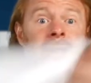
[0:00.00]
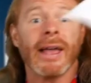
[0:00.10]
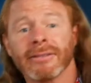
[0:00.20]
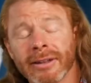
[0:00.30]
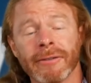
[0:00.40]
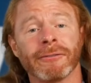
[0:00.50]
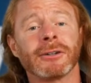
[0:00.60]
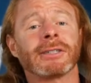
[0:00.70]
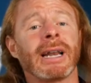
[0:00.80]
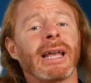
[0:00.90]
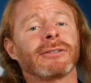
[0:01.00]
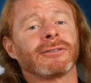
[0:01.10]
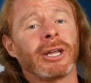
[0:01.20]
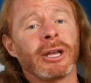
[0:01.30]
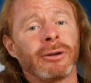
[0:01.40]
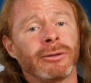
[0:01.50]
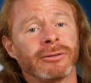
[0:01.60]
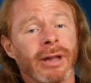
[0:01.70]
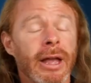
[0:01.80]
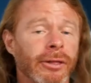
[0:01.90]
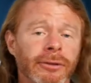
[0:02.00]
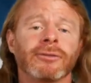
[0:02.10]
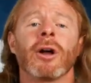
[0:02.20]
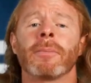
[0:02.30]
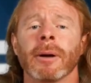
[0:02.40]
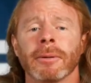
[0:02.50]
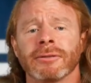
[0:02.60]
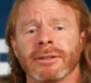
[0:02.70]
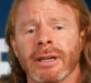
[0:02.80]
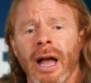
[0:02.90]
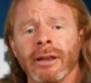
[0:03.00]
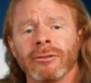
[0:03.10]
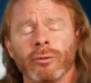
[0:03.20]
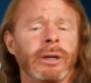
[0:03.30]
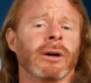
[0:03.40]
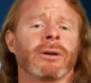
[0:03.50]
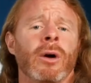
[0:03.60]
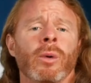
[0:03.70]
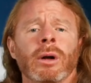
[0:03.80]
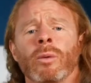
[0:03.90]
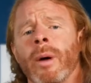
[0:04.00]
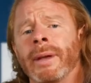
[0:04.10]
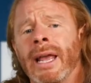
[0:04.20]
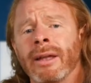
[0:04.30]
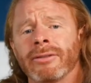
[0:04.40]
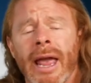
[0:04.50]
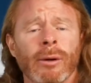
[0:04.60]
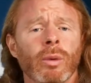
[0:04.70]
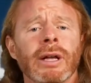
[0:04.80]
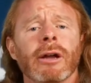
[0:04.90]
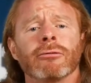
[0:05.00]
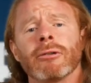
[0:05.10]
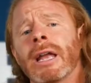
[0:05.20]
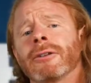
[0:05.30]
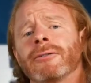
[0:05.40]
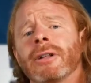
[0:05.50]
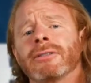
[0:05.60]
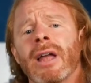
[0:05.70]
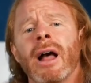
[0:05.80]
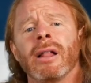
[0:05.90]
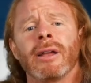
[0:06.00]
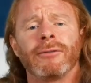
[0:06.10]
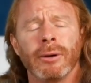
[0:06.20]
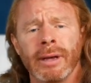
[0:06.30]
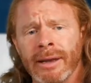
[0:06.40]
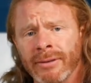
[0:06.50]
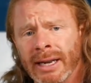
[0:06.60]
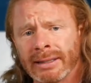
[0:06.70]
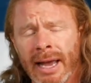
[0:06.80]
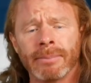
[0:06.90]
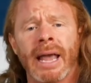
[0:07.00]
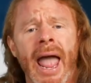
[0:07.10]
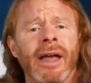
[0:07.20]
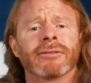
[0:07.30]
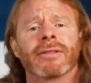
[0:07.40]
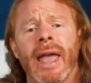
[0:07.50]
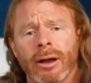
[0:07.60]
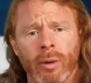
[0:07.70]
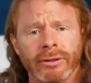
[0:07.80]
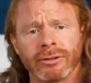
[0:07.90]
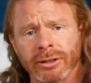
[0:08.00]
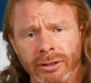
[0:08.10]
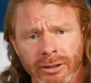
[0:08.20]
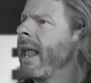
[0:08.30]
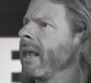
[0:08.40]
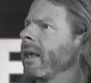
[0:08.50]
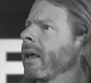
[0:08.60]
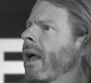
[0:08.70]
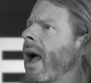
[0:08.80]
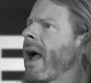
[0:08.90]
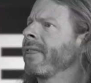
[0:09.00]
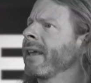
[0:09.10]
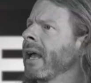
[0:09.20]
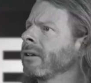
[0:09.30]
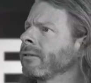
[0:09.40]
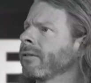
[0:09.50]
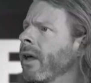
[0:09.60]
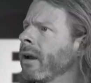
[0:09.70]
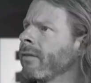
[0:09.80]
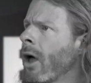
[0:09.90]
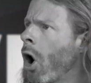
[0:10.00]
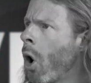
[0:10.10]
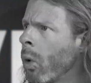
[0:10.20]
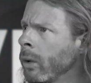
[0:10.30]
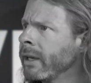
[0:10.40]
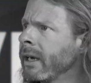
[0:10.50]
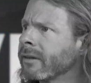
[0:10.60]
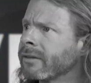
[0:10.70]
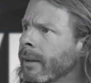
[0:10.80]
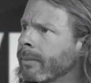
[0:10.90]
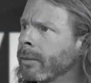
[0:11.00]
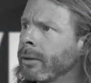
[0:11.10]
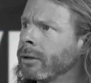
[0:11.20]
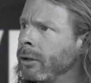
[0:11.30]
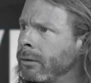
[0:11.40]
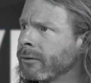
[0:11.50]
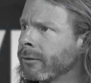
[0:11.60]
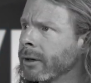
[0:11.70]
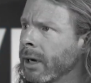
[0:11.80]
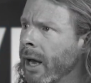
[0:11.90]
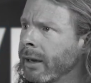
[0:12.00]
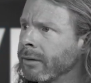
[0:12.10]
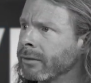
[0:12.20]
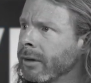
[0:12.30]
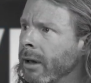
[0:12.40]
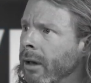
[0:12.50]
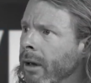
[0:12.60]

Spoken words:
That's it for tonight's news. There's no purpose to guns, we don't know what a woman is, and we'll get rageful as hell if you even attempt to ask that question. Hey, I think I just thought of the only acceptable use for guns.